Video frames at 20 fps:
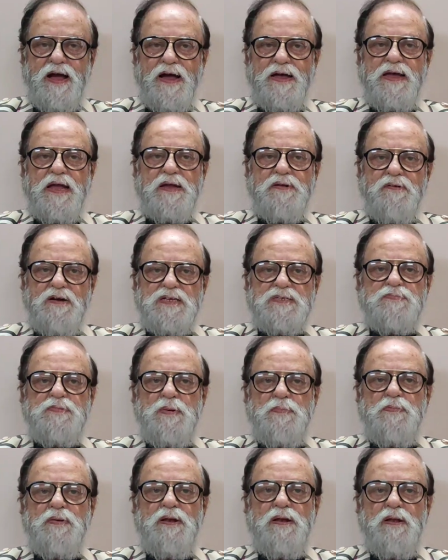I advise
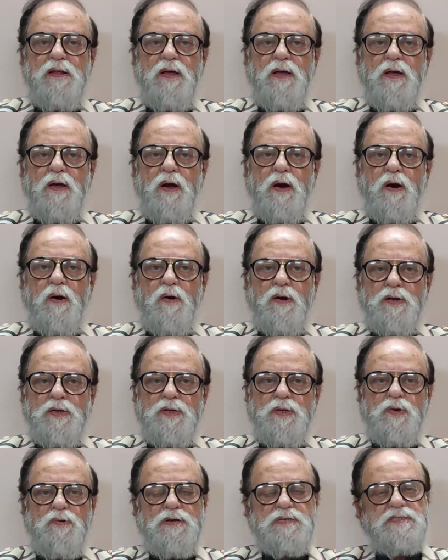people
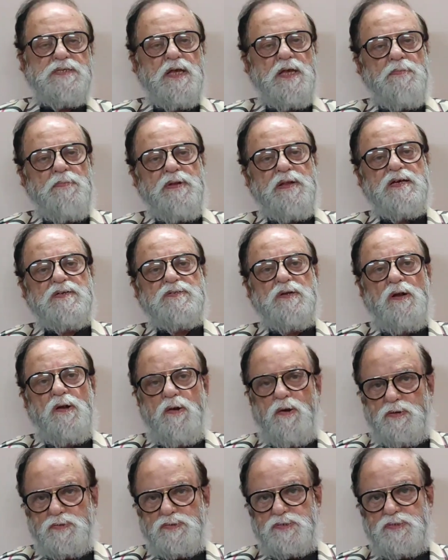on USA immigration
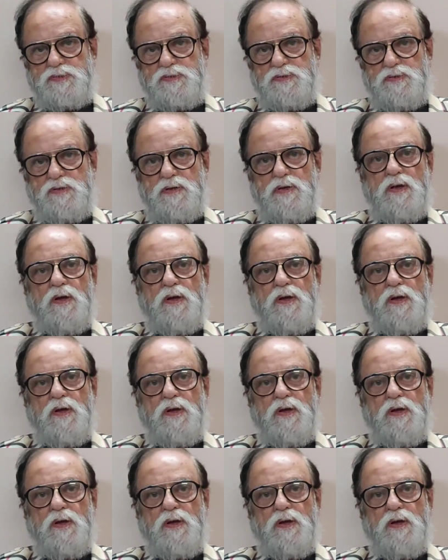laws.